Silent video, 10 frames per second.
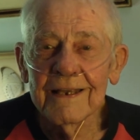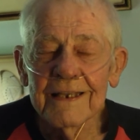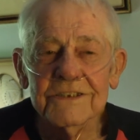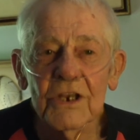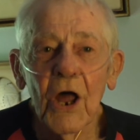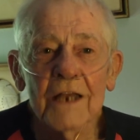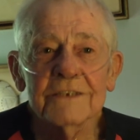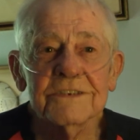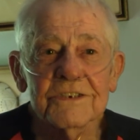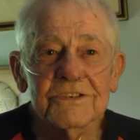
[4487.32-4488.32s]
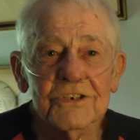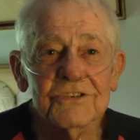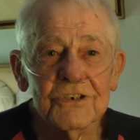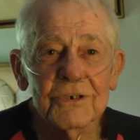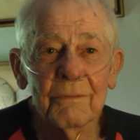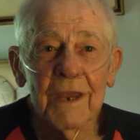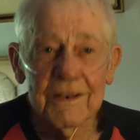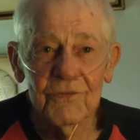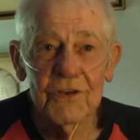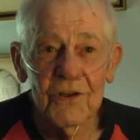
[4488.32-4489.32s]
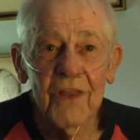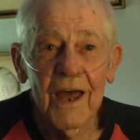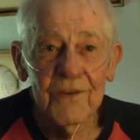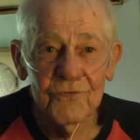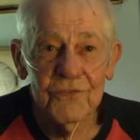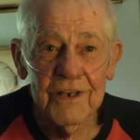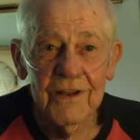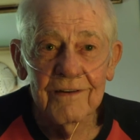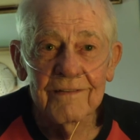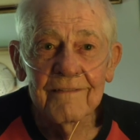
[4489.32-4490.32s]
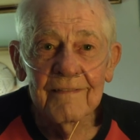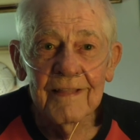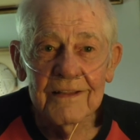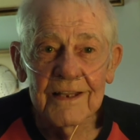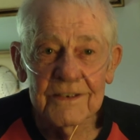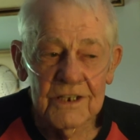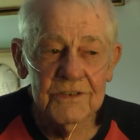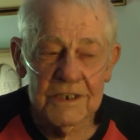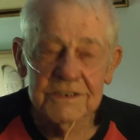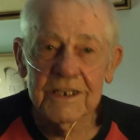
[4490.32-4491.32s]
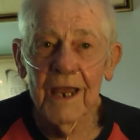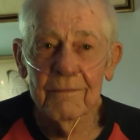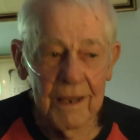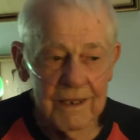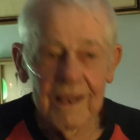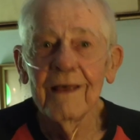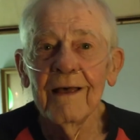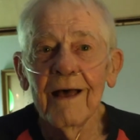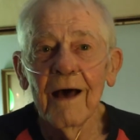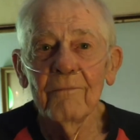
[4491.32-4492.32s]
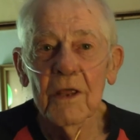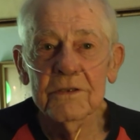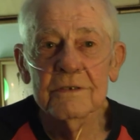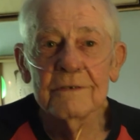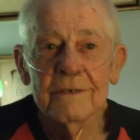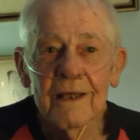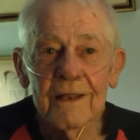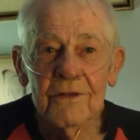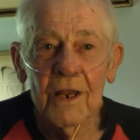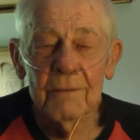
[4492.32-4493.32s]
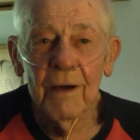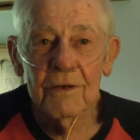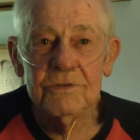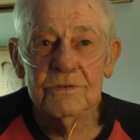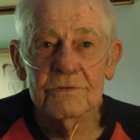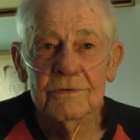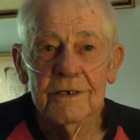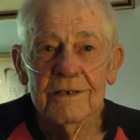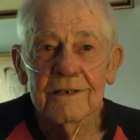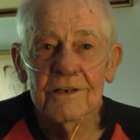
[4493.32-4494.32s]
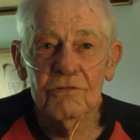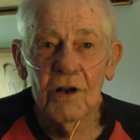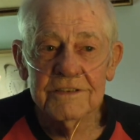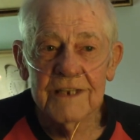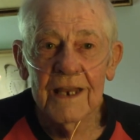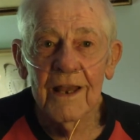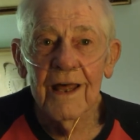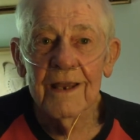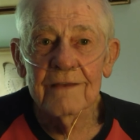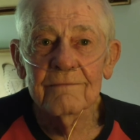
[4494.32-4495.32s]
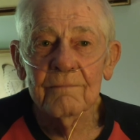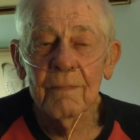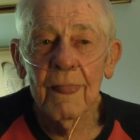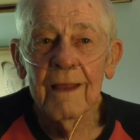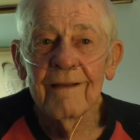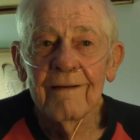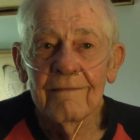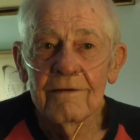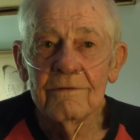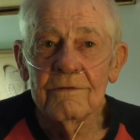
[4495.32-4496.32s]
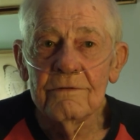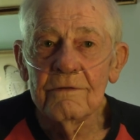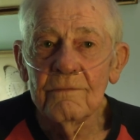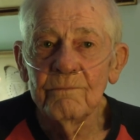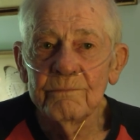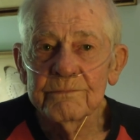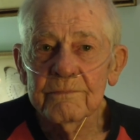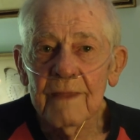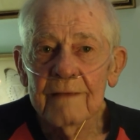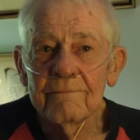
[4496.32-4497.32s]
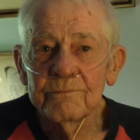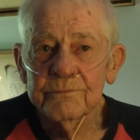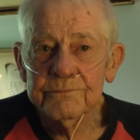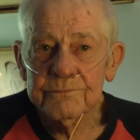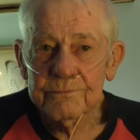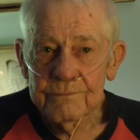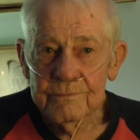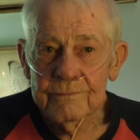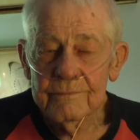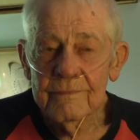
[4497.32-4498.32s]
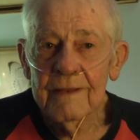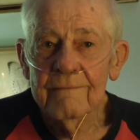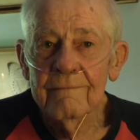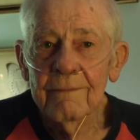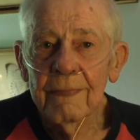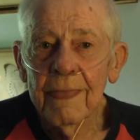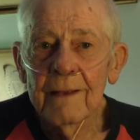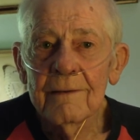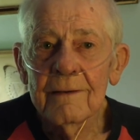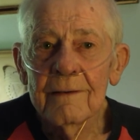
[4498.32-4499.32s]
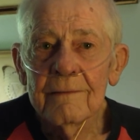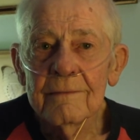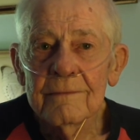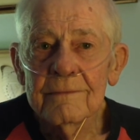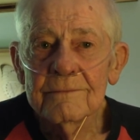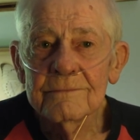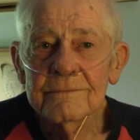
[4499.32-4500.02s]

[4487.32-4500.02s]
it's an honest decision you make for your life, you know, that at this time I, I'm not, not about to uh, cross that line. I, I, see it, I see it in my own life still. My, my husband is a